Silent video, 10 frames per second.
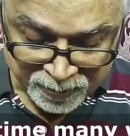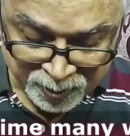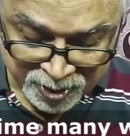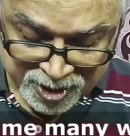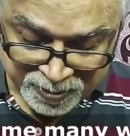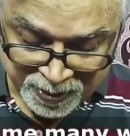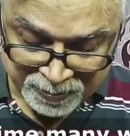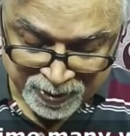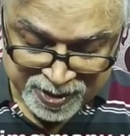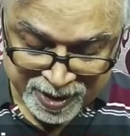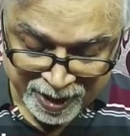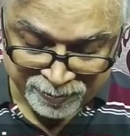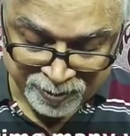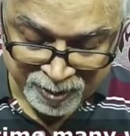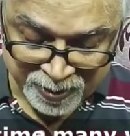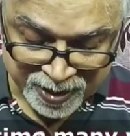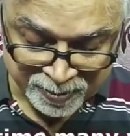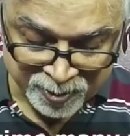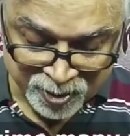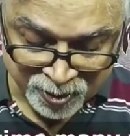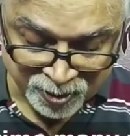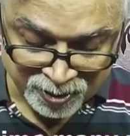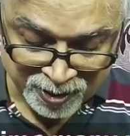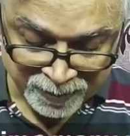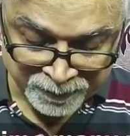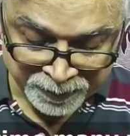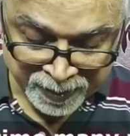most people's love will become cold.